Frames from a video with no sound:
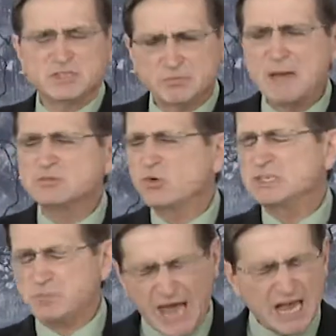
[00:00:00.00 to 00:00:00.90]
Sometimes we
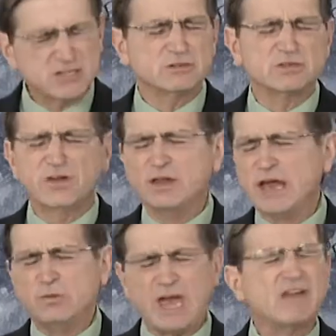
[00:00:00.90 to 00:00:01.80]
as pastors feel
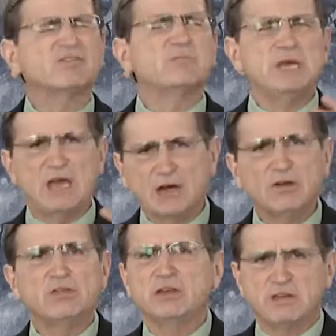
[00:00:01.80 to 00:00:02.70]
like we have to be
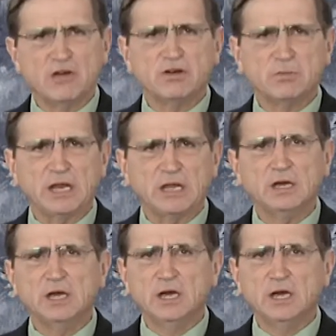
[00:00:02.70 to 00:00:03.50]
everything to everybody.